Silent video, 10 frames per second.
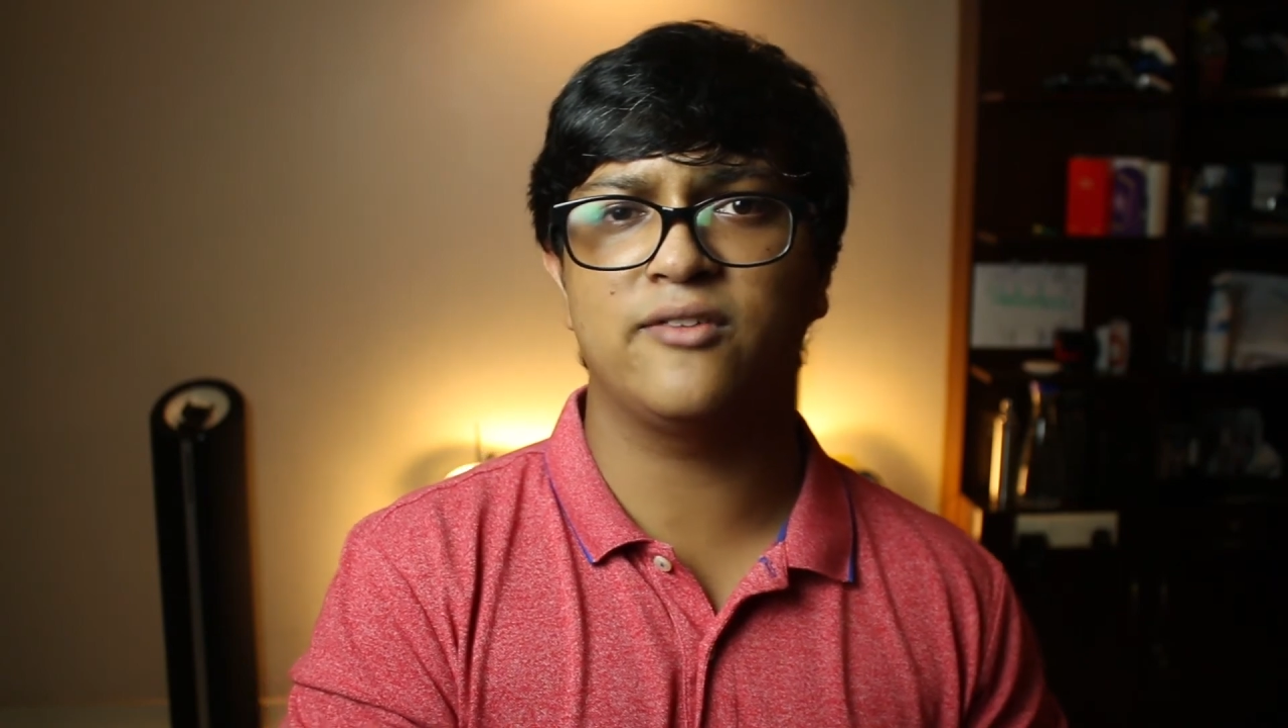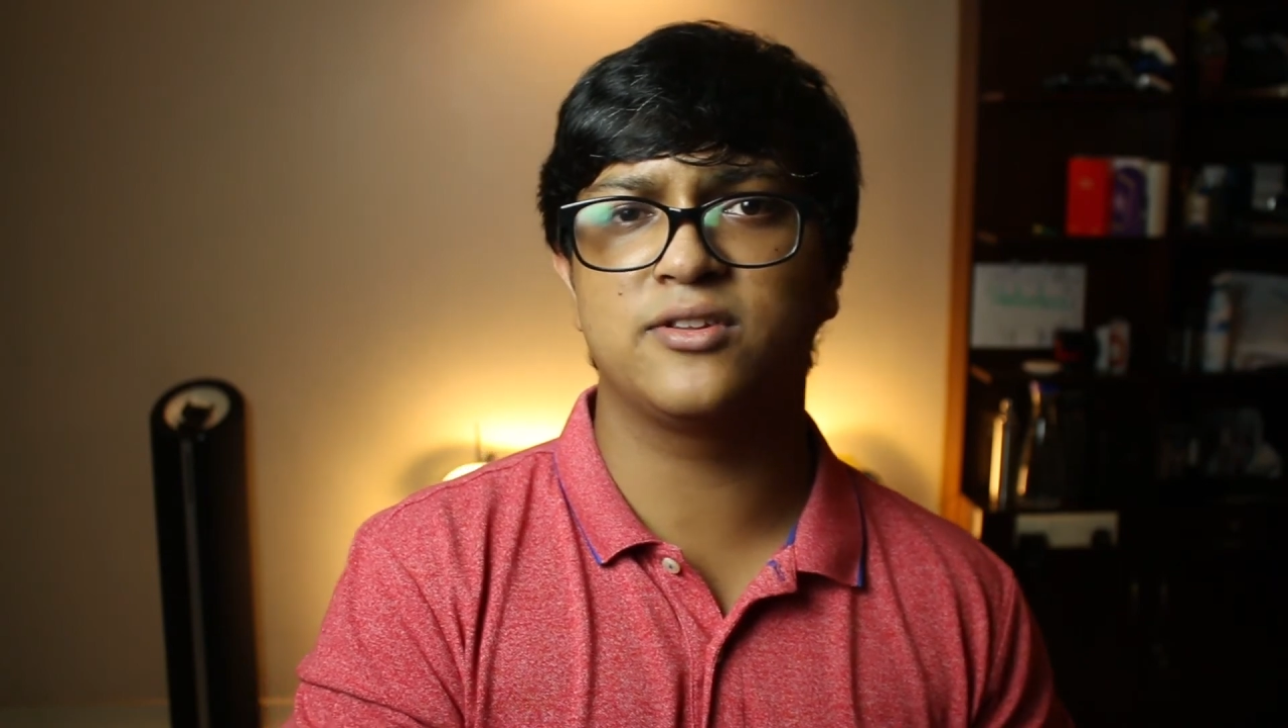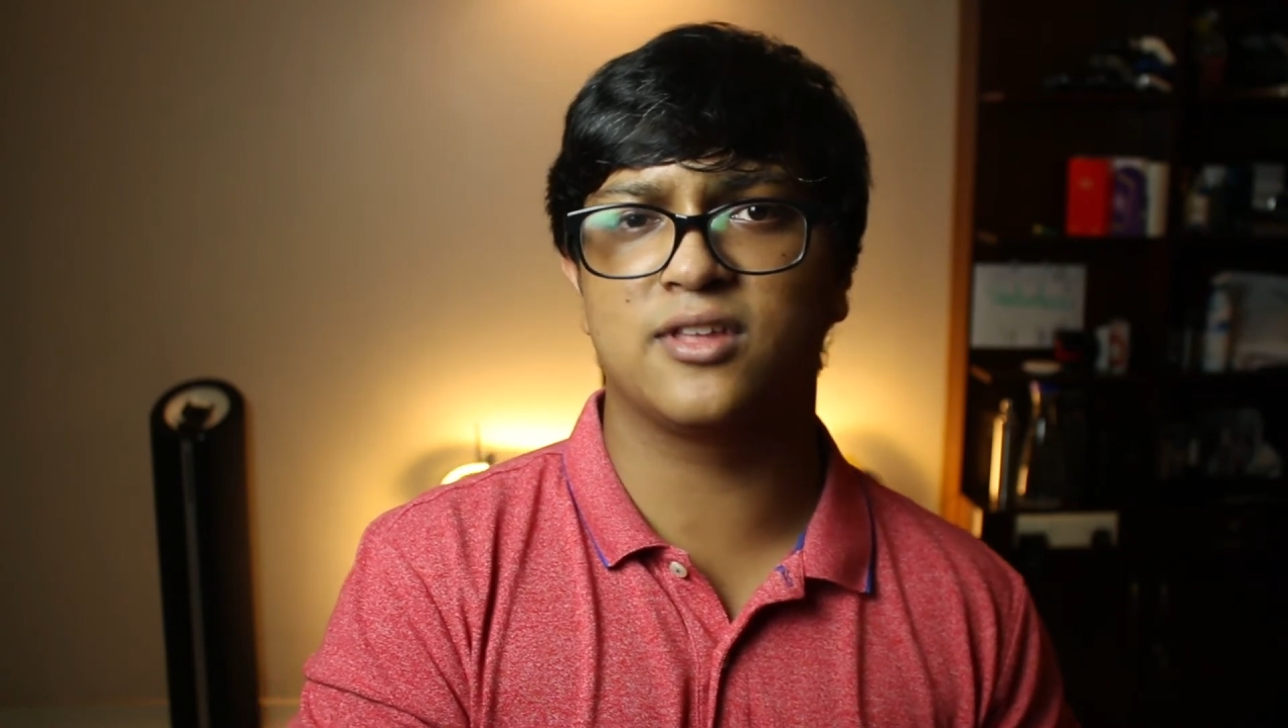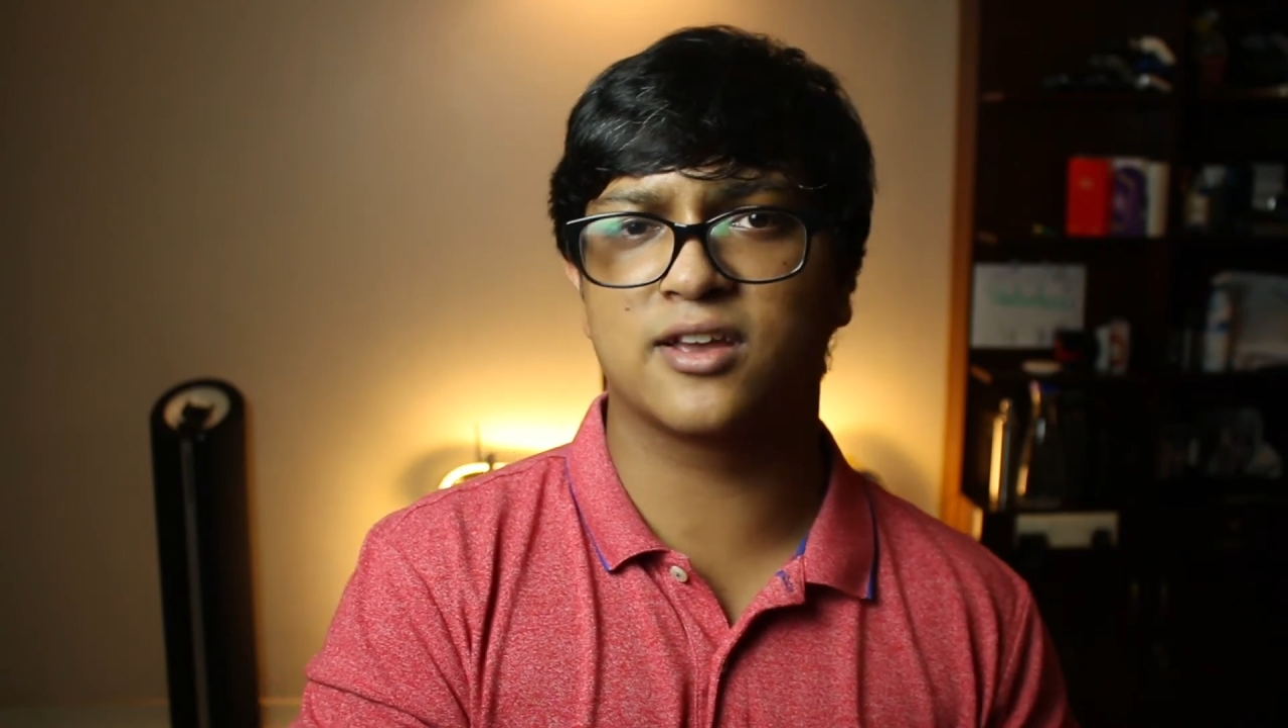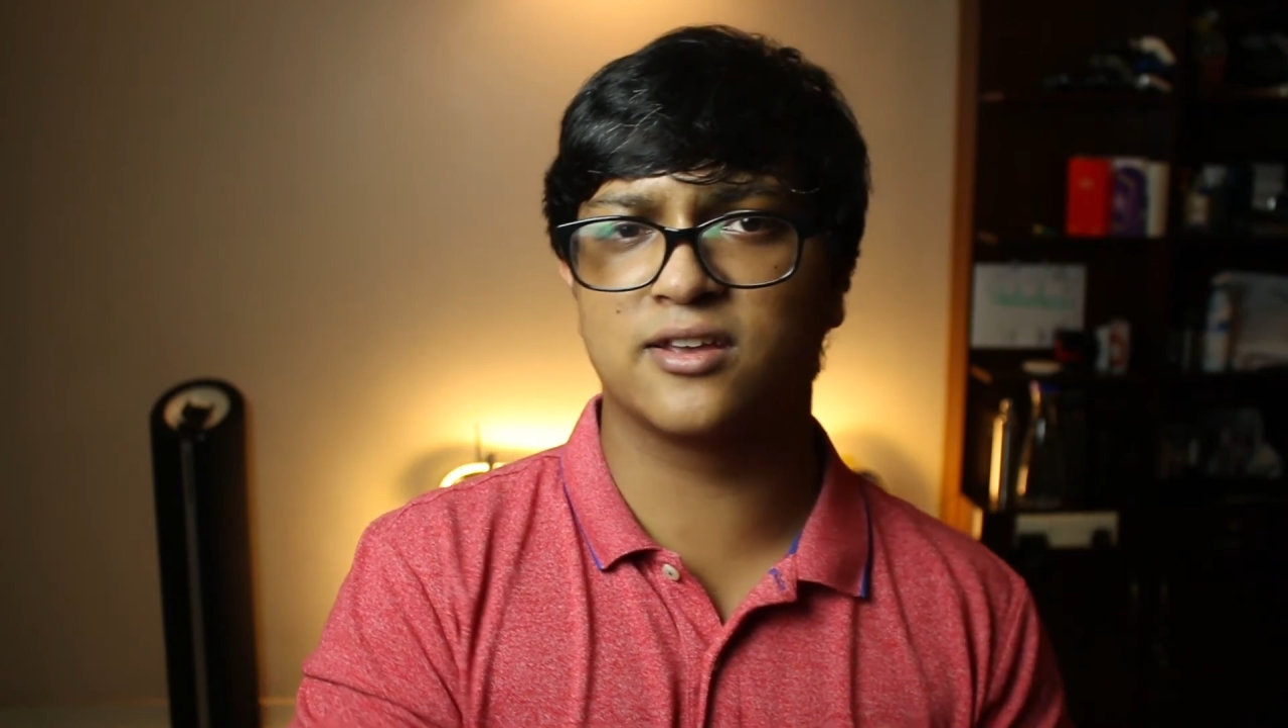
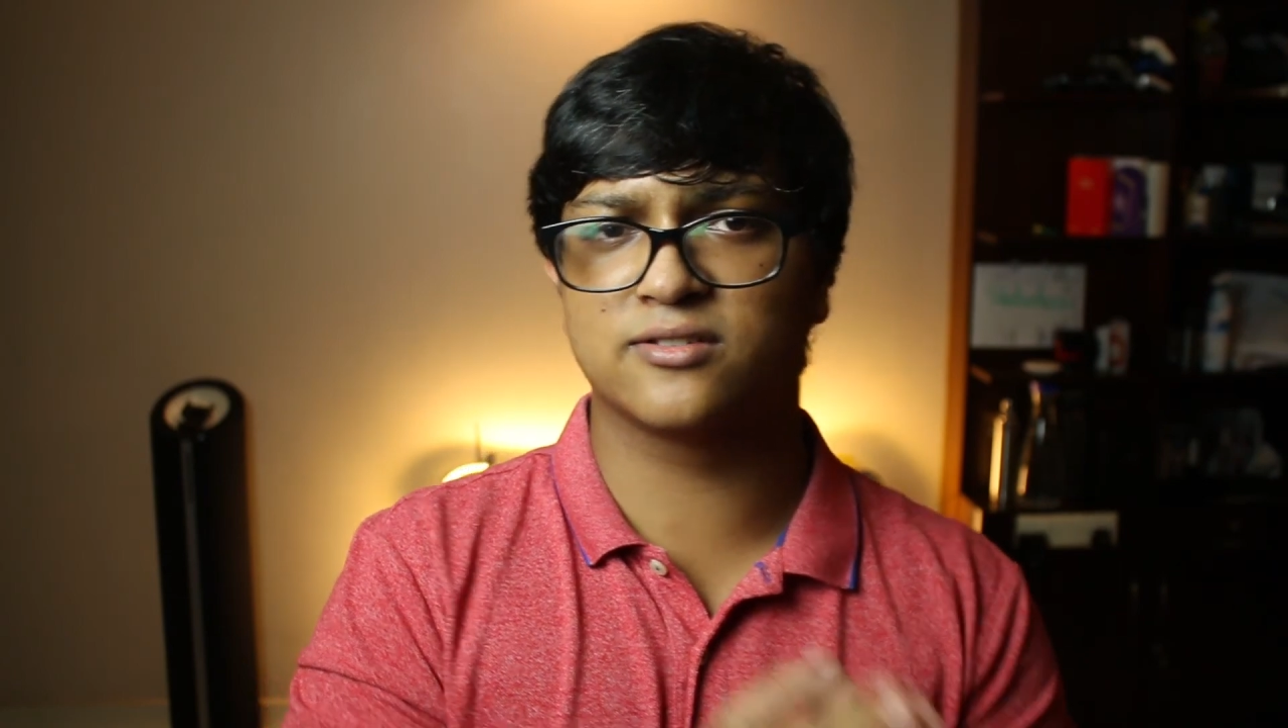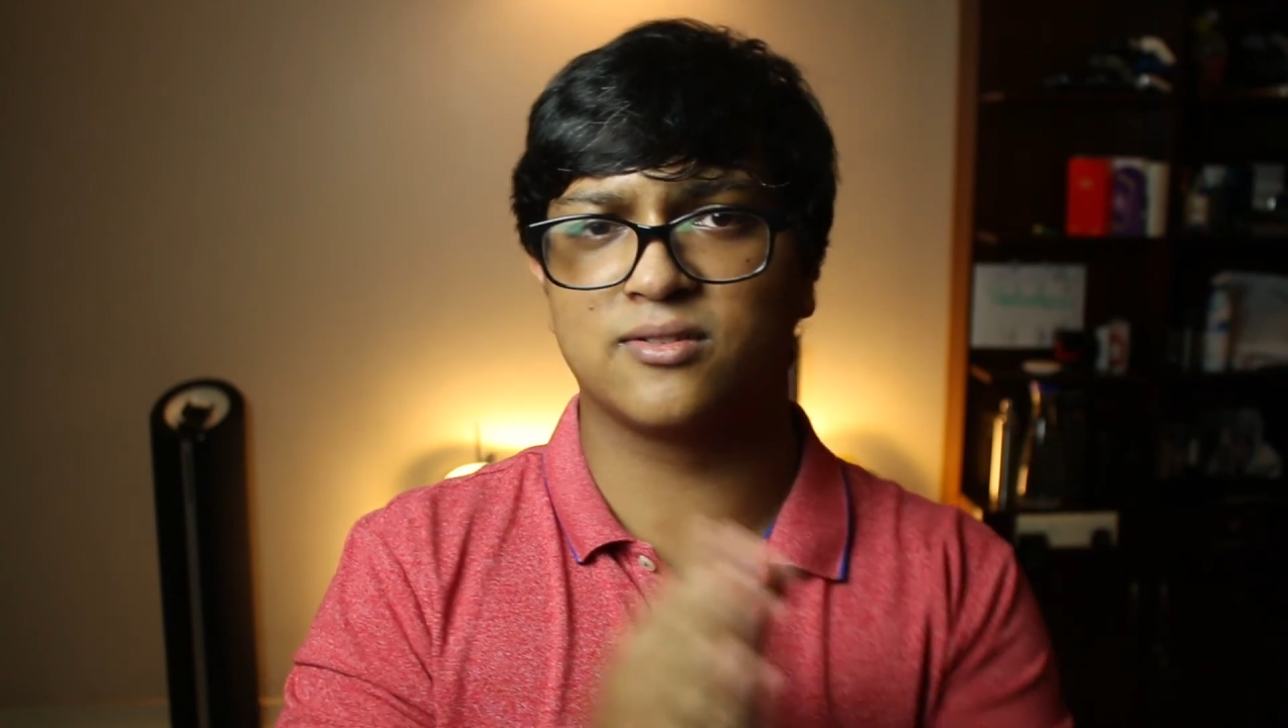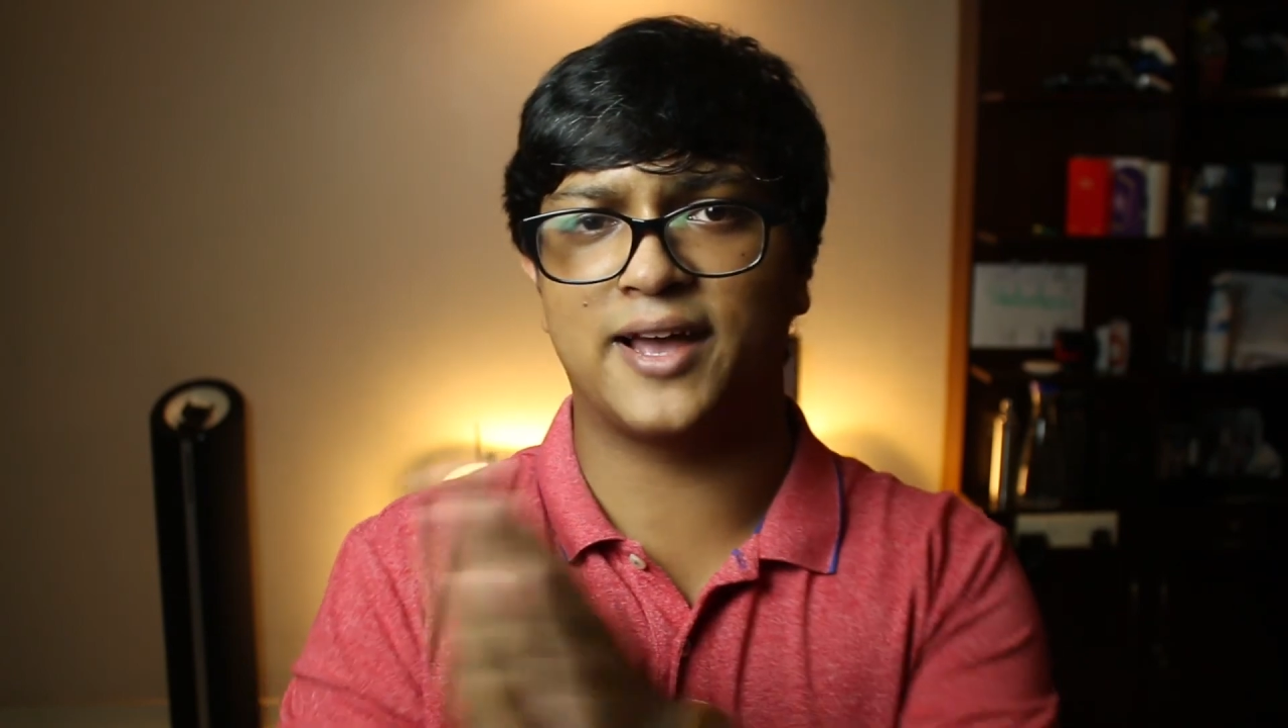everything is